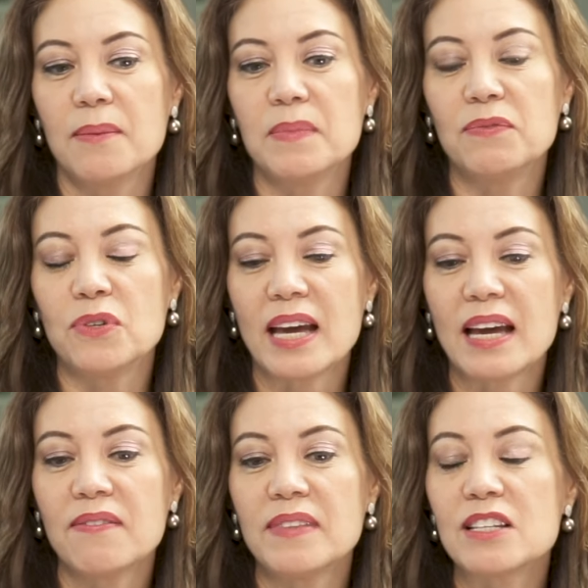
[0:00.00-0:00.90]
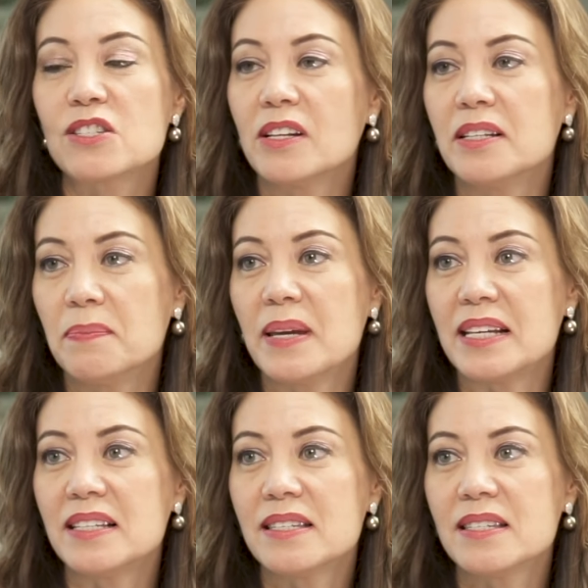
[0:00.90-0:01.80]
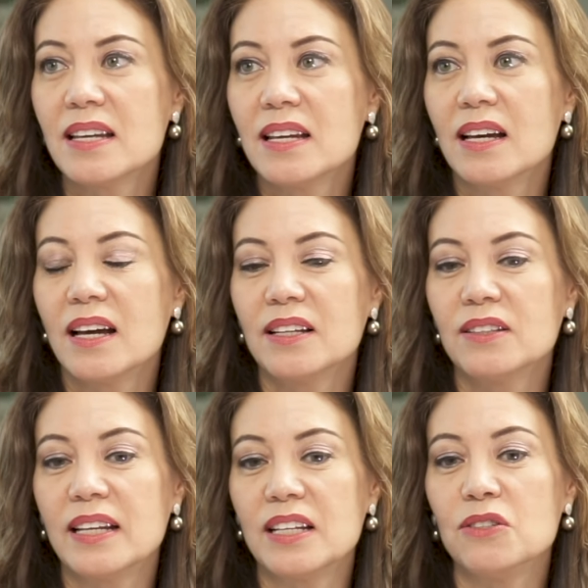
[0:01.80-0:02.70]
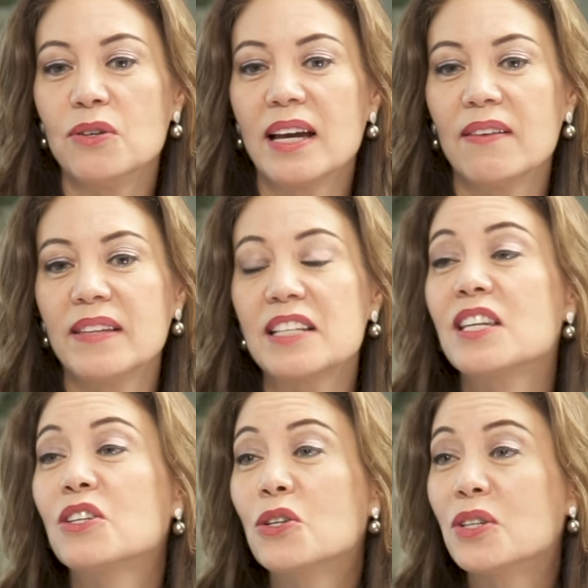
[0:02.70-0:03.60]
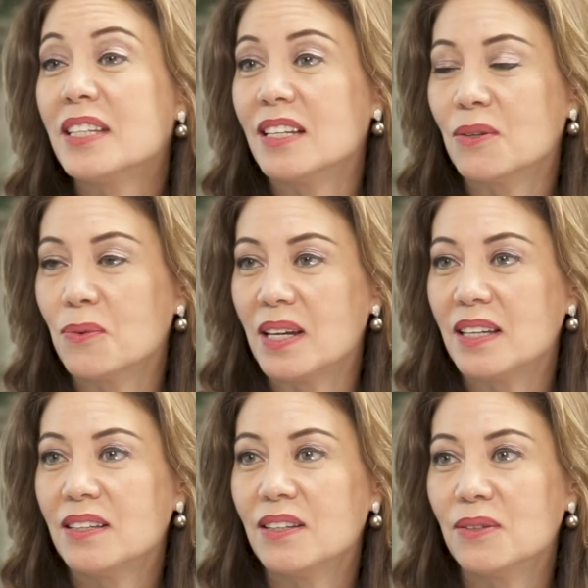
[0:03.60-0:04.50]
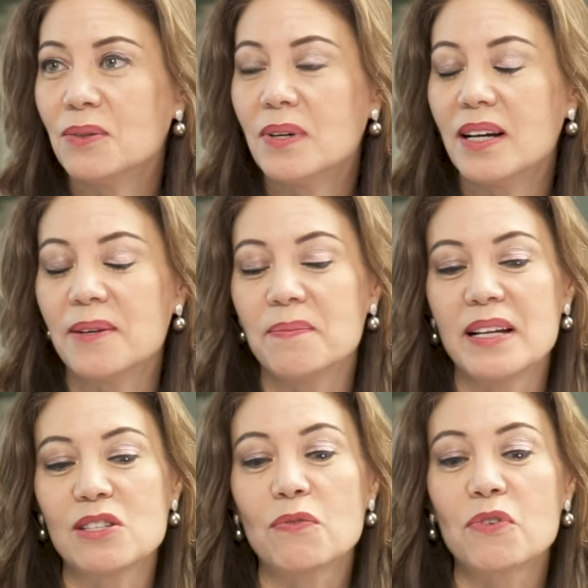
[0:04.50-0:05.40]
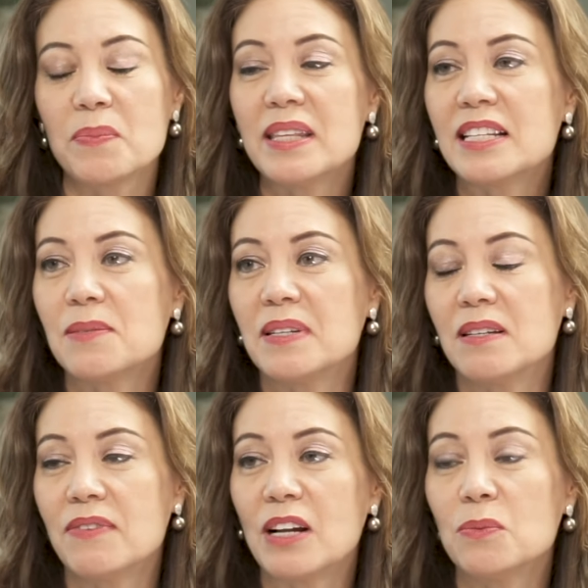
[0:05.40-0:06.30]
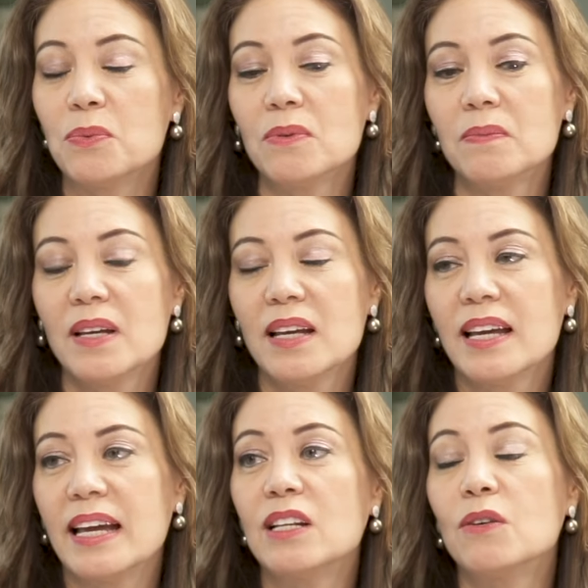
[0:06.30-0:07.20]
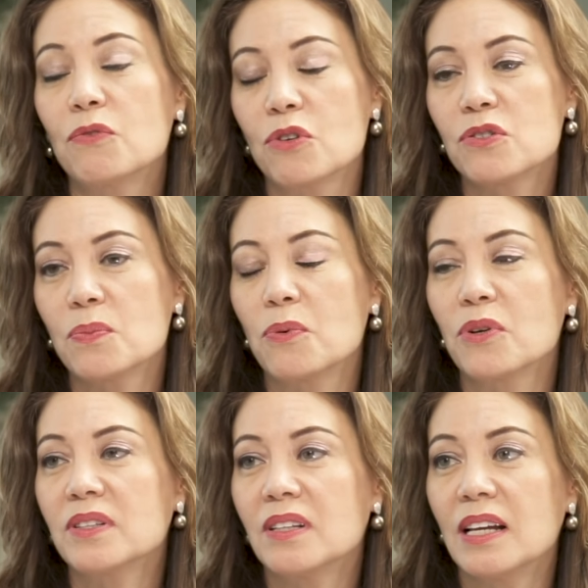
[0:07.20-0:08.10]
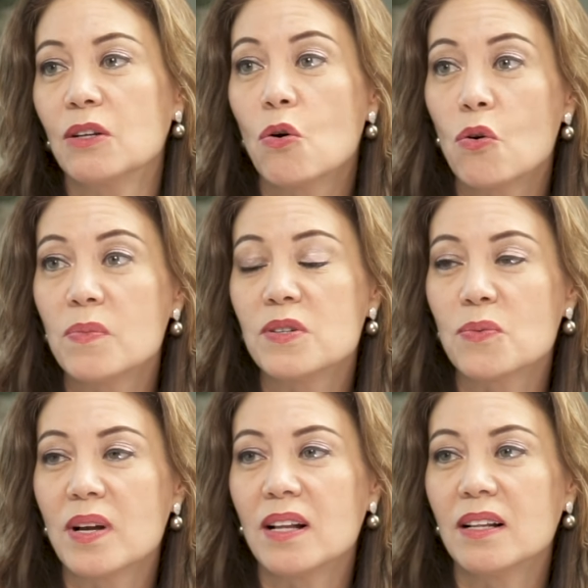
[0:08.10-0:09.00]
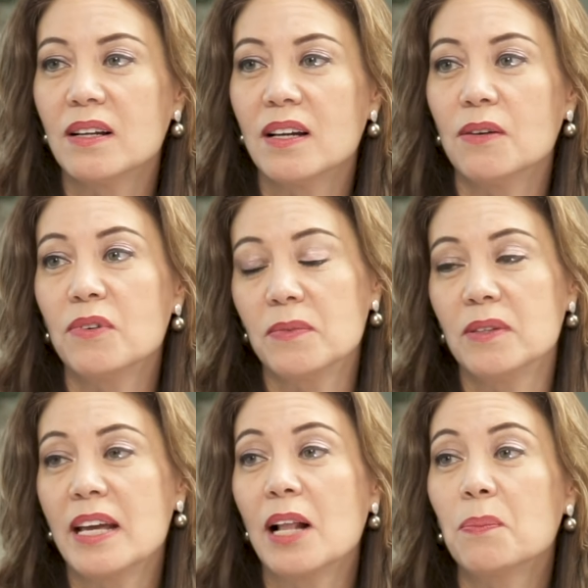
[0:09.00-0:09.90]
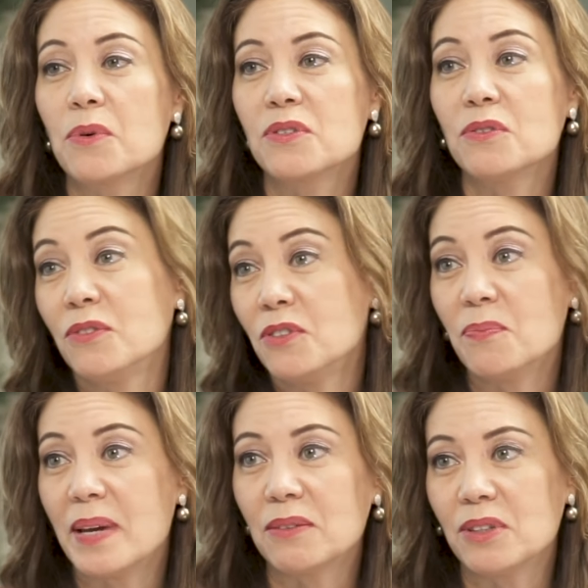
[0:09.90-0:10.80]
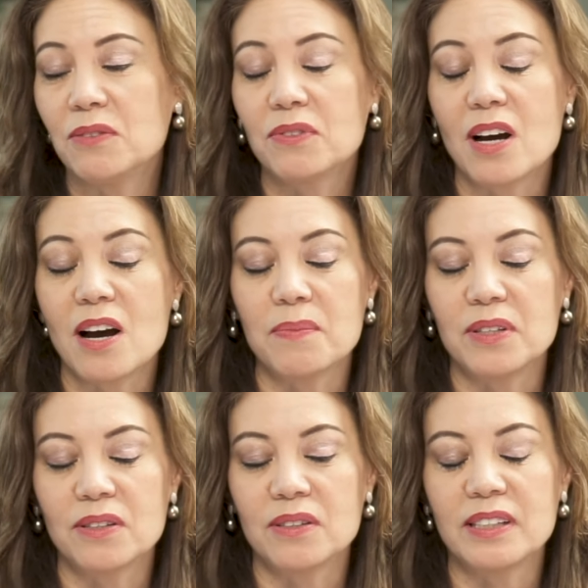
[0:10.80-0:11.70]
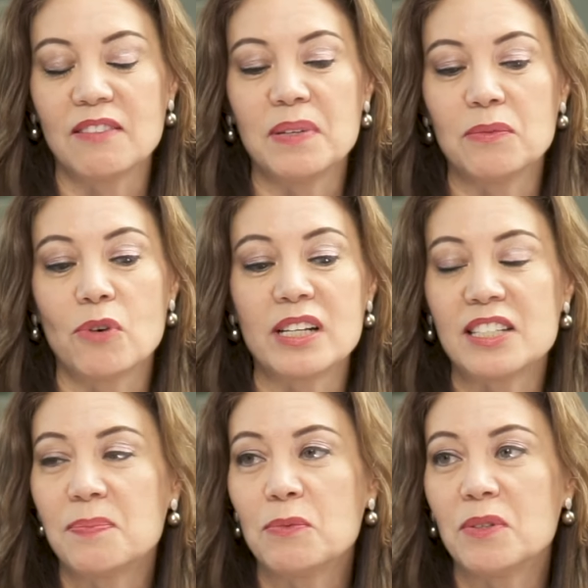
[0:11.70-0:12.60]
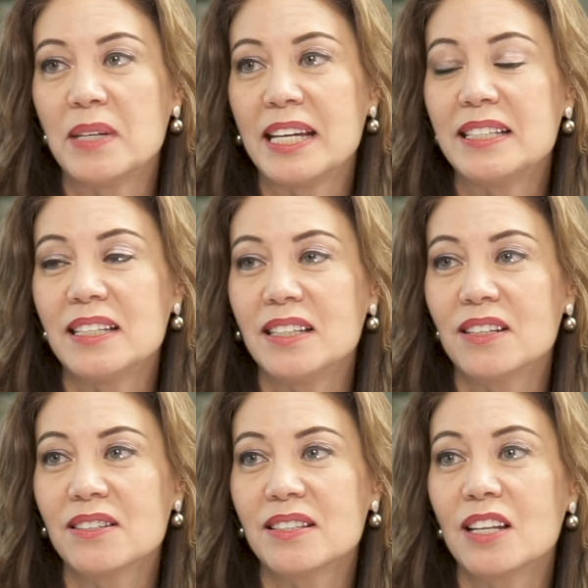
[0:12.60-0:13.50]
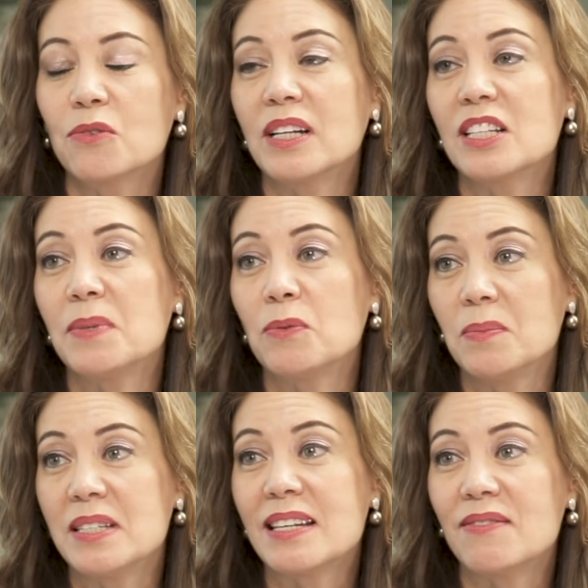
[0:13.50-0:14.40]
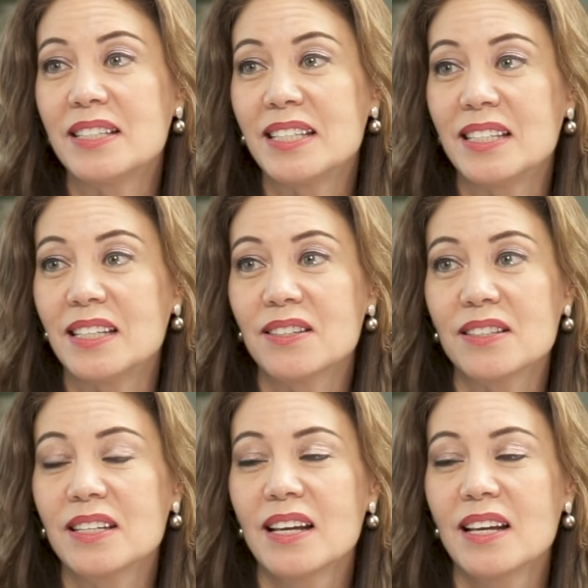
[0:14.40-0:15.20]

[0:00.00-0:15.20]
If you have that solid base, then you have that security in a way, and so for me that's been invaluable. And then of course support at home as well, with the helpers who you've met when you've come, and one has been with me 18 years, the other one has been with me 17 years.